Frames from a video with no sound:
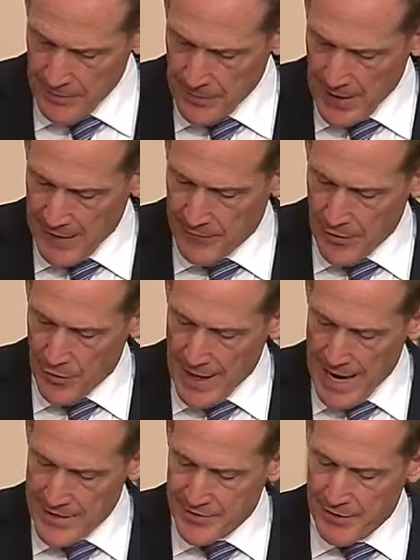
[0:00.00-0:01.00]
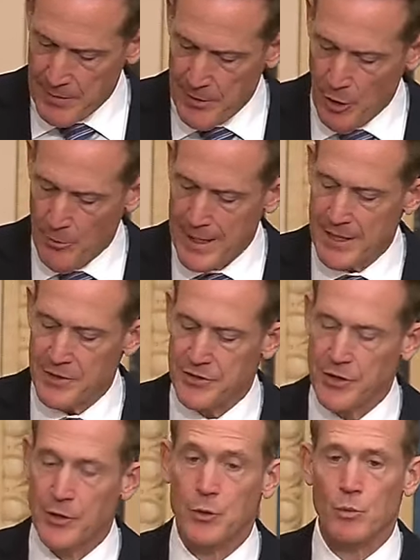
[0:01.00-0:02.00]
I further ask that the bill be
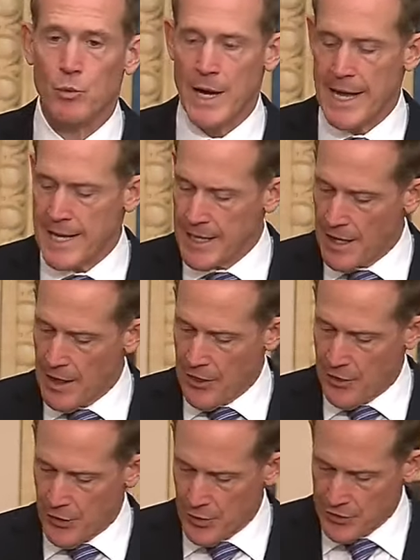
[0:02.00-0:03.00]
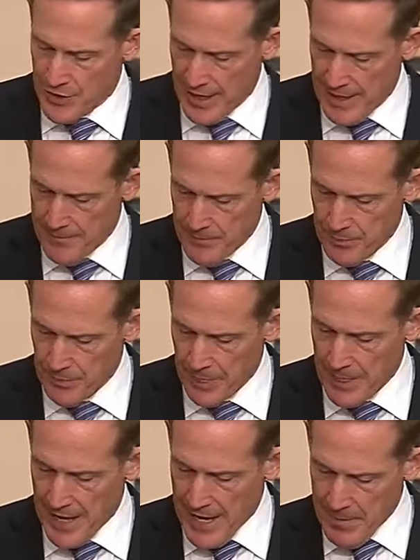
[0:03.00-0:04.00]
considered read a third time
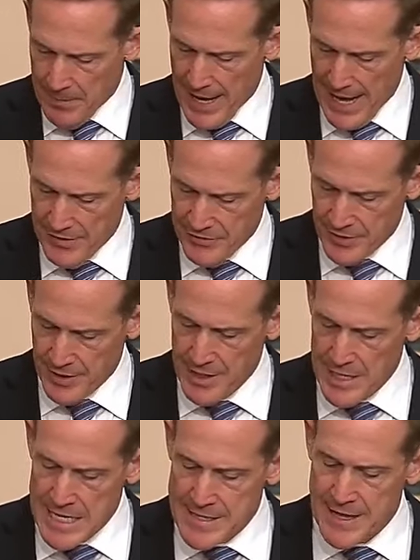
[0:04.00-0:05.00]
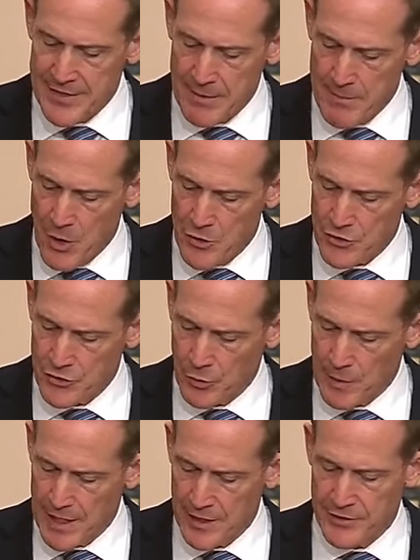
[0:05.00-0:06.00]
and passed, and that the motion to
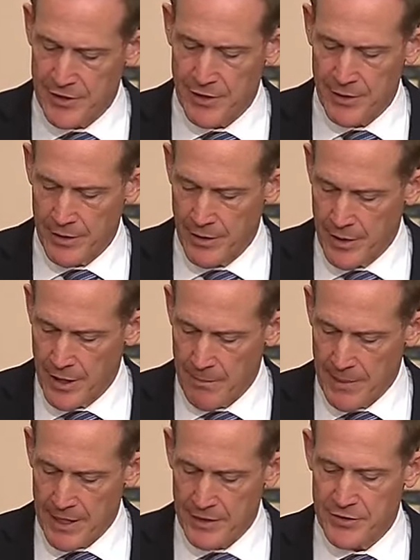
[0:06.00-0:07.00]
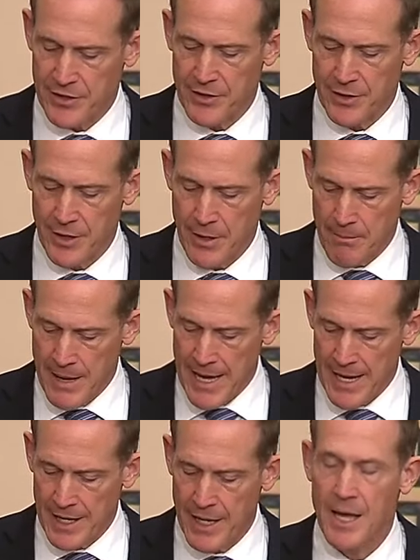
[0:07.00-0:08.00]
reconsider be considered
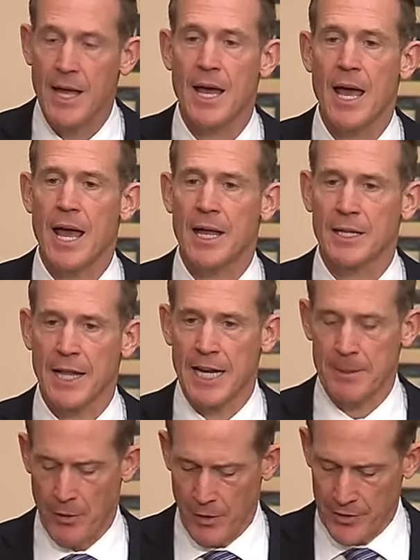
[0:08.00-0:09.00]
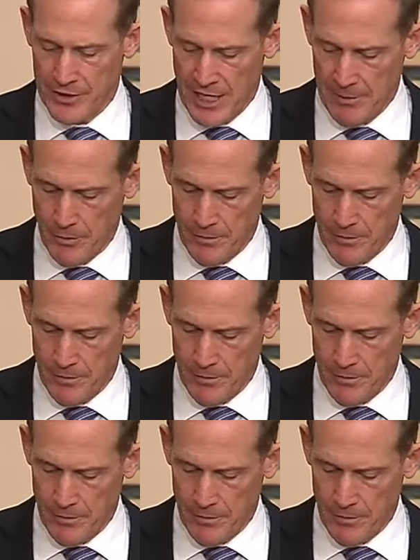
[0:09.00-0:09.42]
made and laid upon the table.